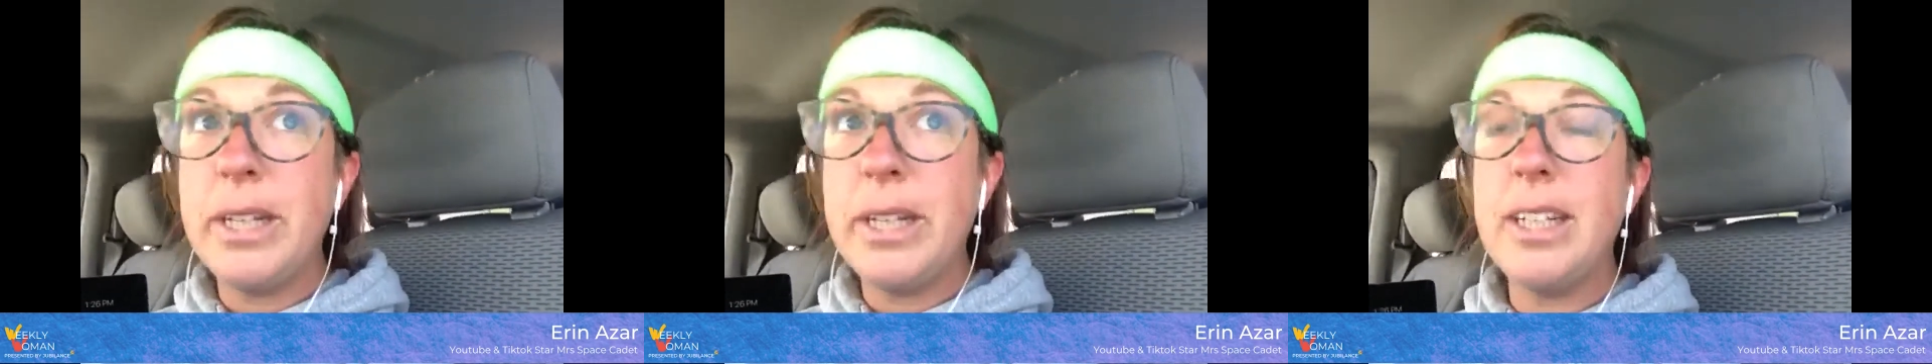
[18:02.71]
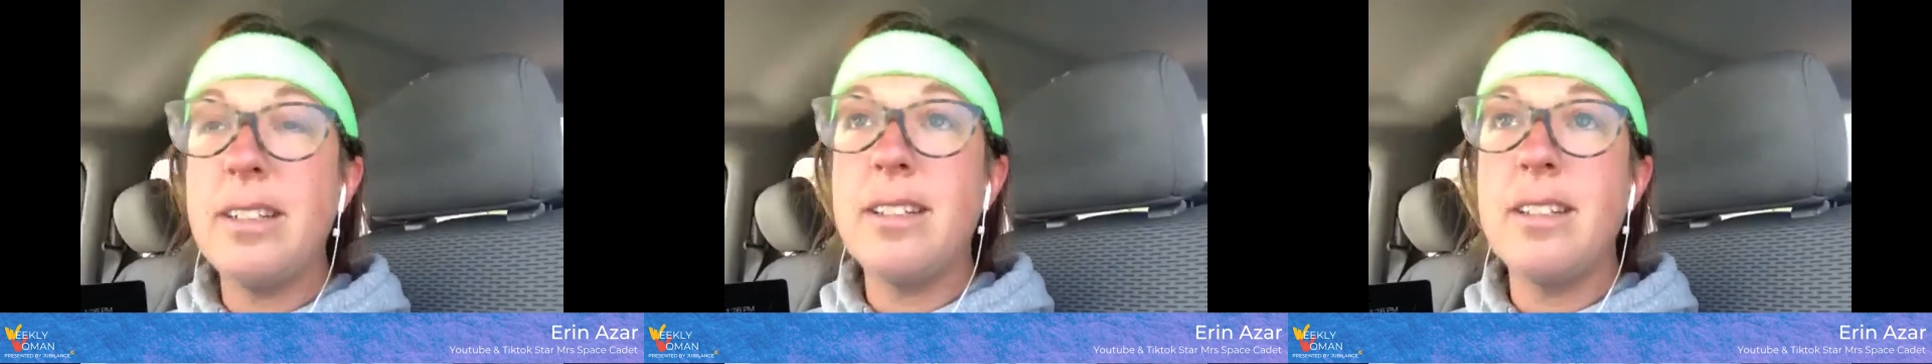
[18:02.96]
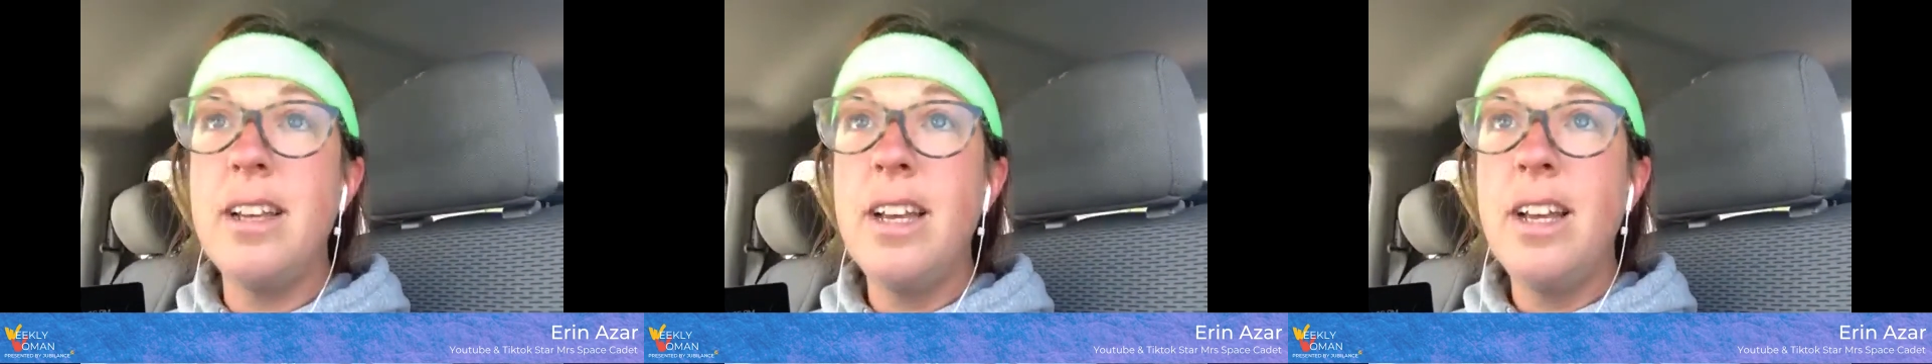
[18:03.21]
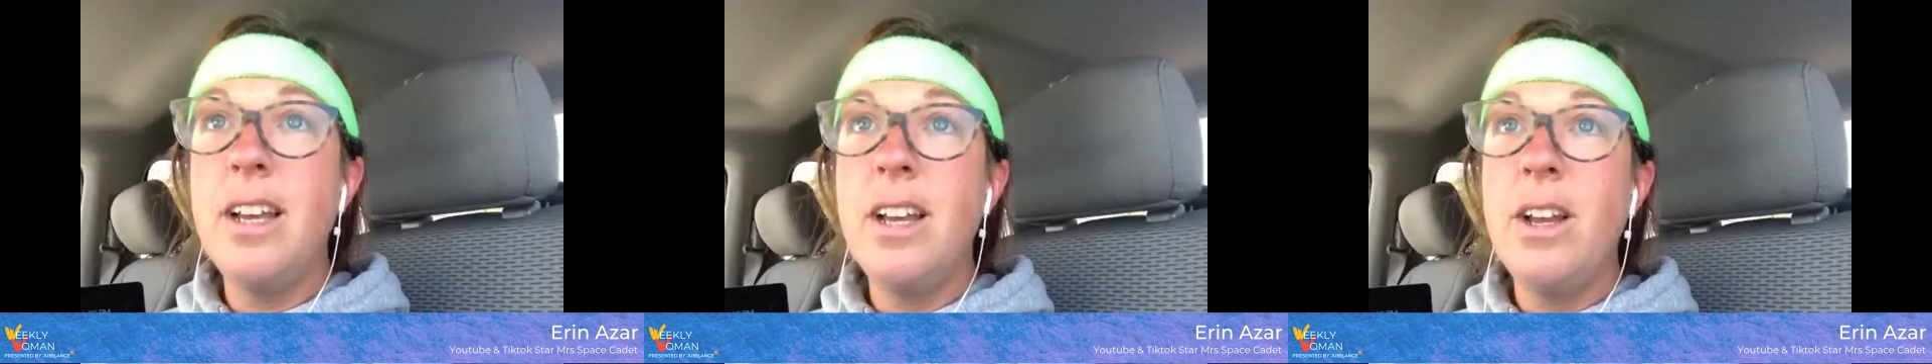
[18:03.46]
But it's,
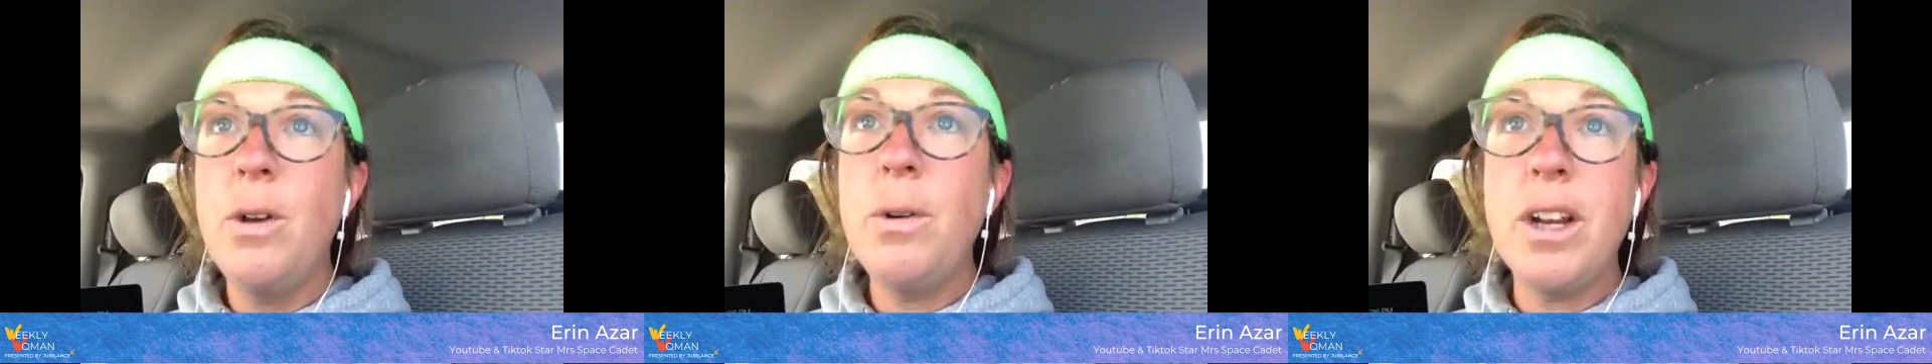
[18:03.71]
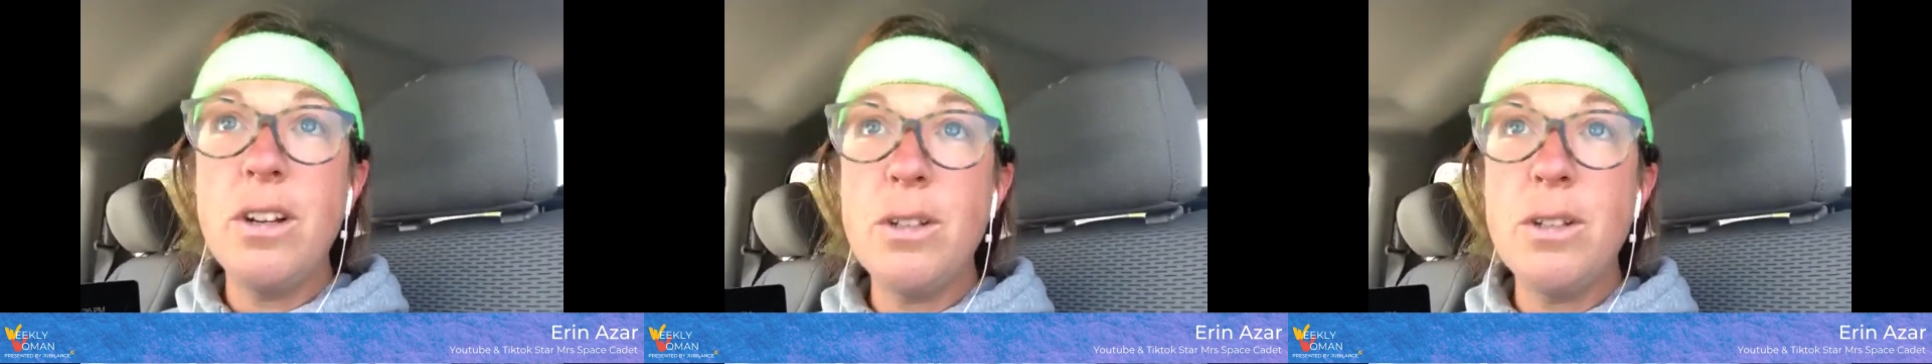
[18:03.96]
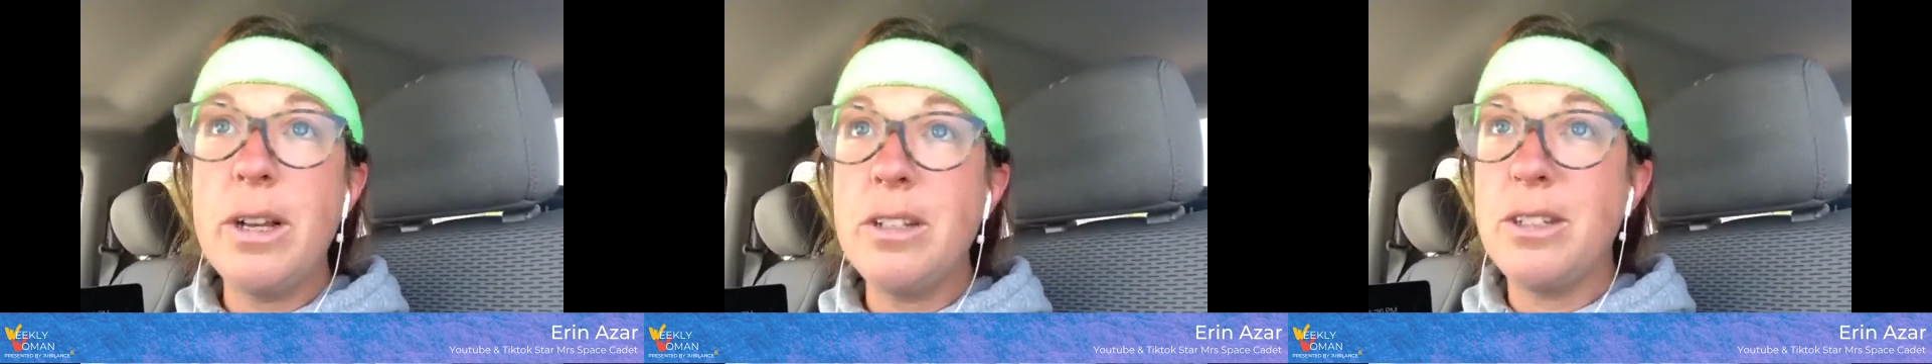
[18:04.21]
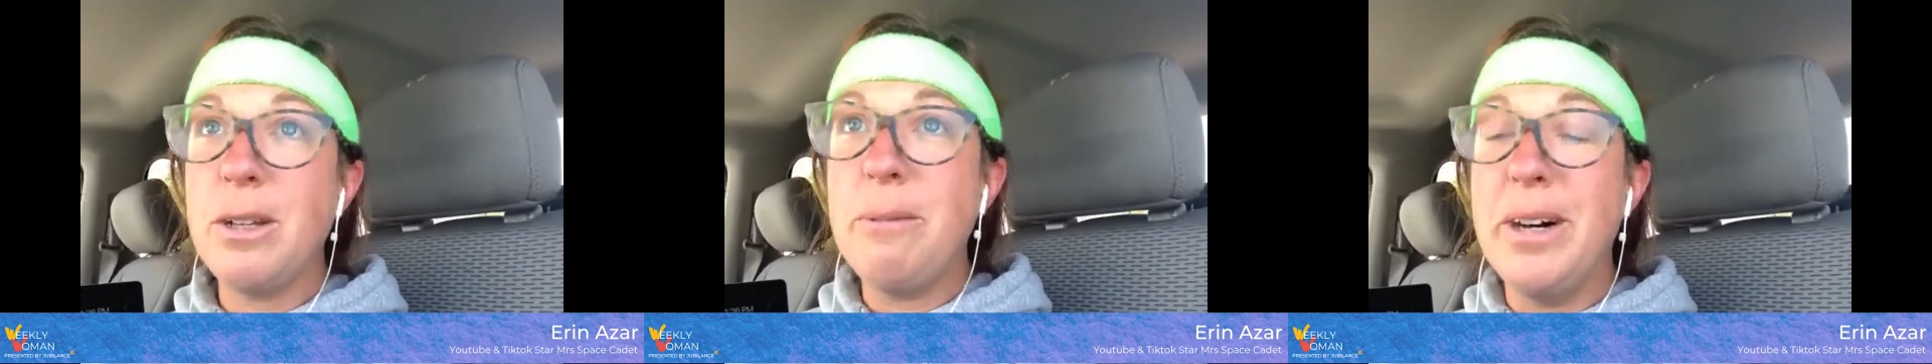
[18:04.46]
who cares about
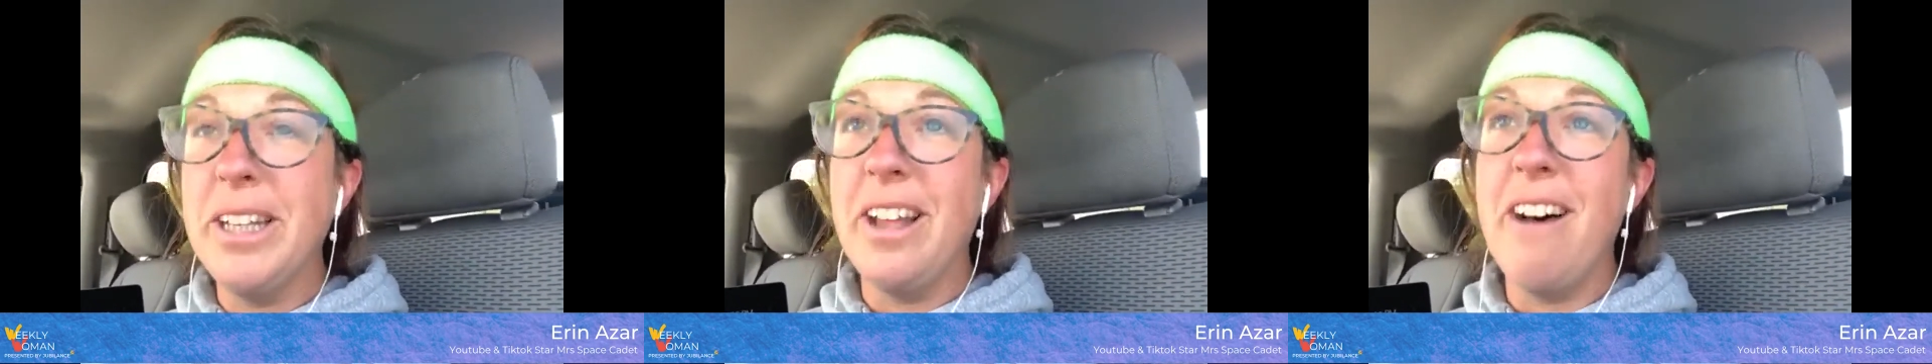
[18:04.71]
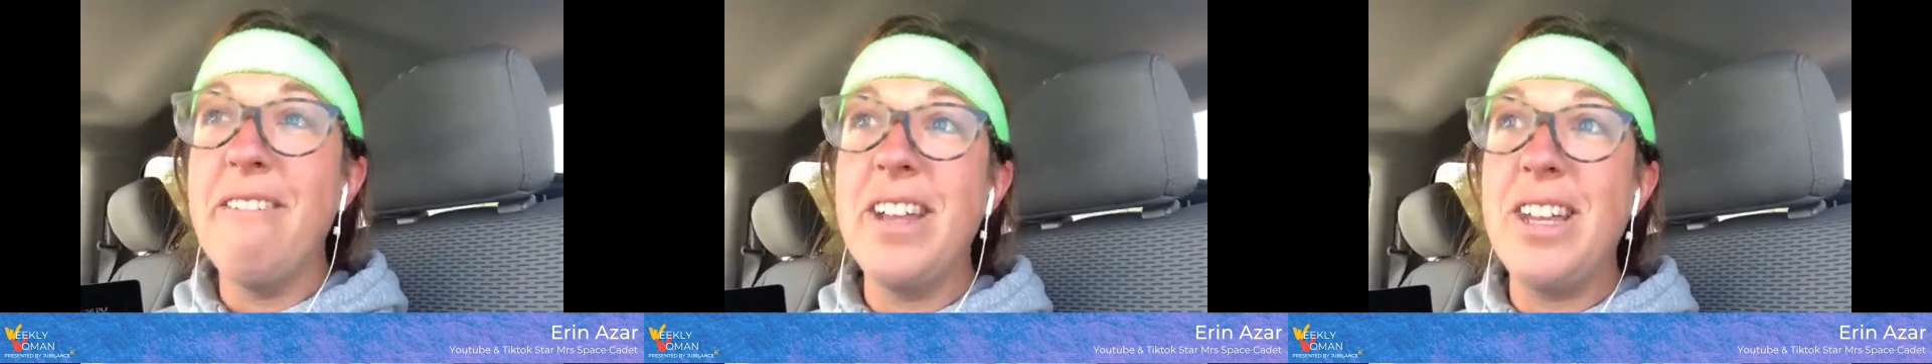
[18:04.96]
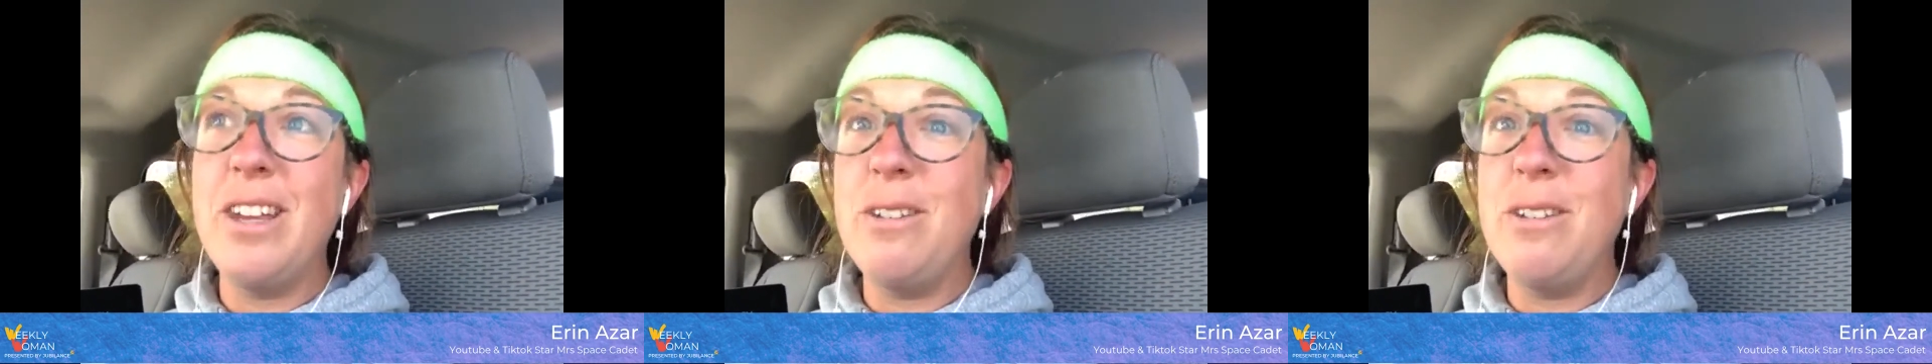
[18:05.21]
someone loving you?